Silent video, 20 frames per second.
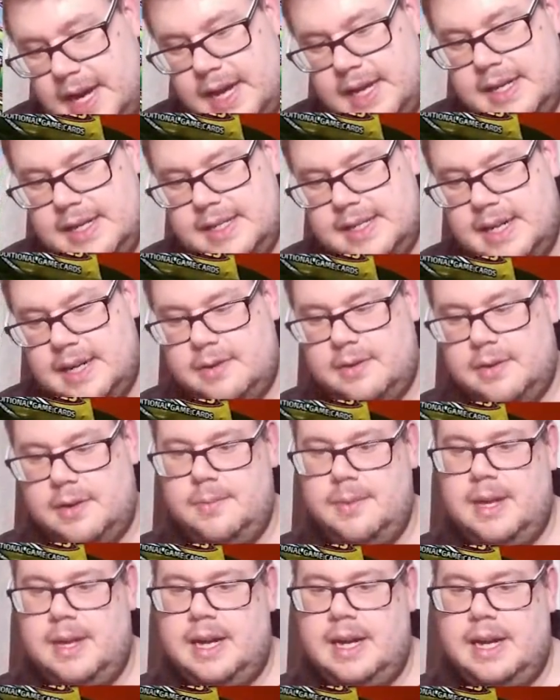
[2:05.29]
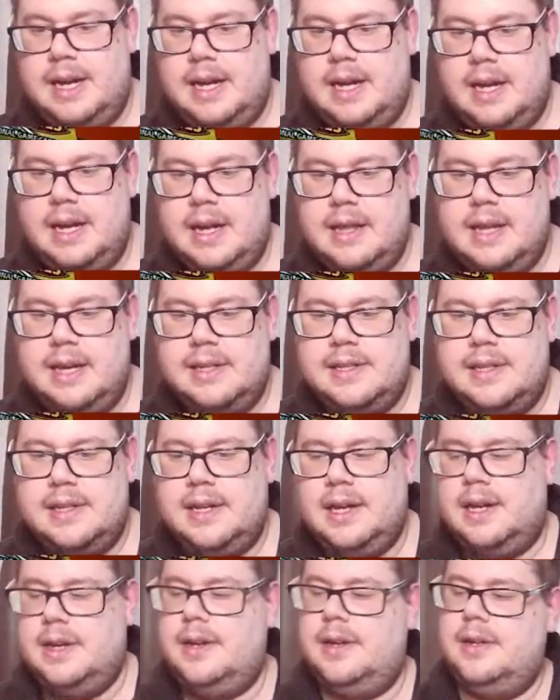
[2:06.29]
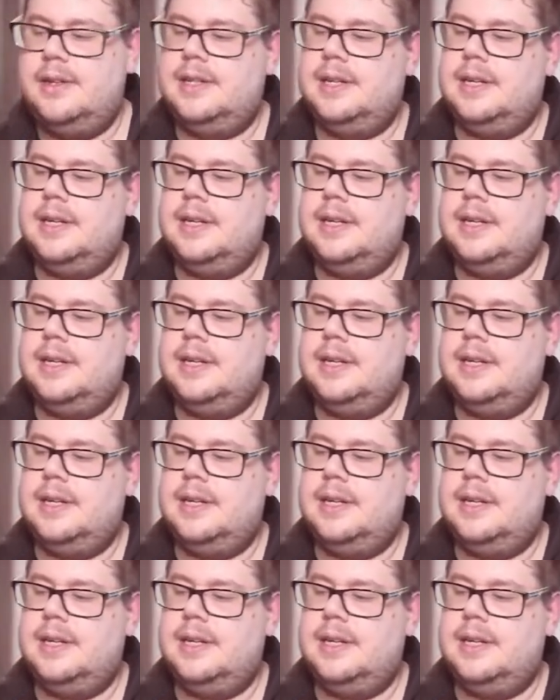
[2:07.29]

And there's Zekrom there, and there's the code.